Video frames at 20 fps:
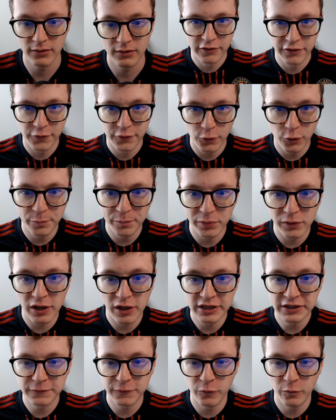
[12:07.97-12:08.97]
Third
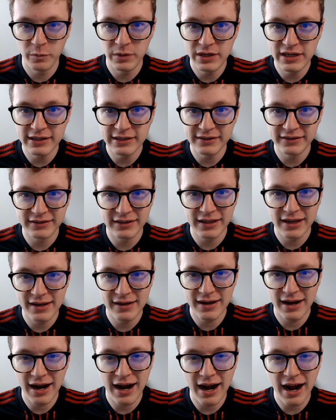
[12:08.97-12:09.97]
plus for me is
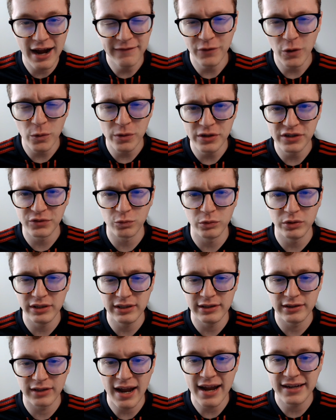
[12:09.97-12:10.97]
that I've always
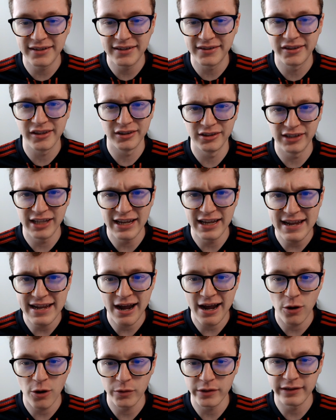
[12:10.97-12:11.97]
really liked the
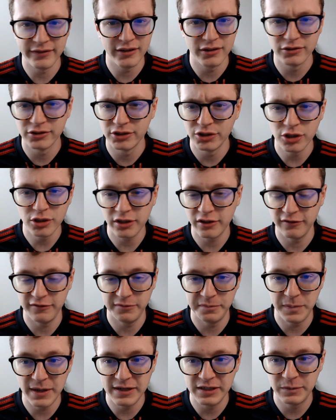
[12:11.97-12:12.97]
layout and the look
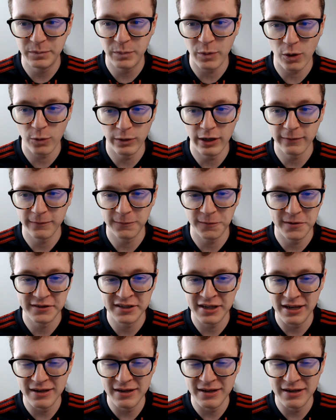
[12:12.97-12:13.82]
of Baseball Reference,